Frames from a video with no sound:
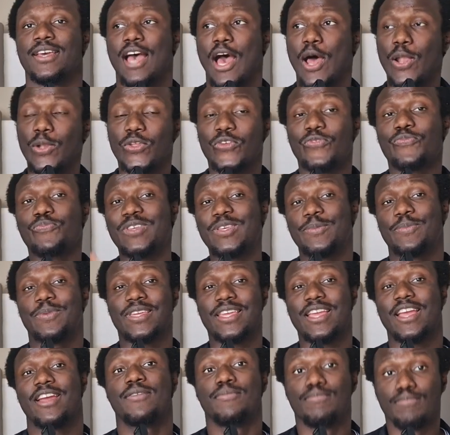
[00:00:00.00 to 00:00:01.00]
a lot of people
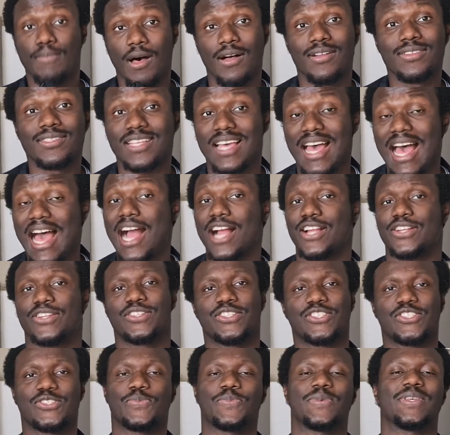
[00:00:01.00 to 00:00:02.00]
here in Malta
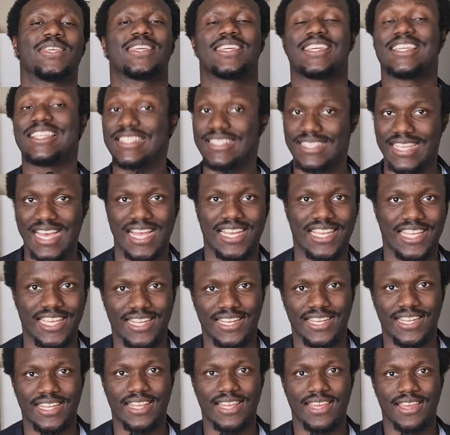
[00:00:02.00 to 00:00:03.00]
actually speak
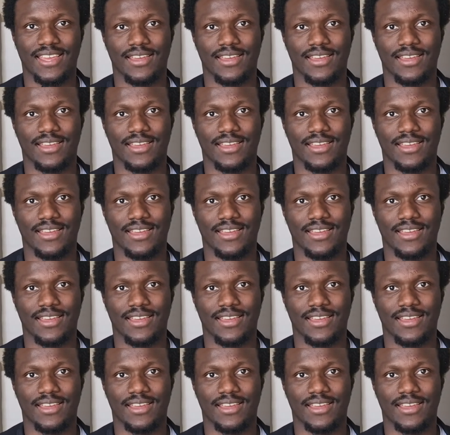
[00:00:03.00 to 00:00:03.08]
Italian.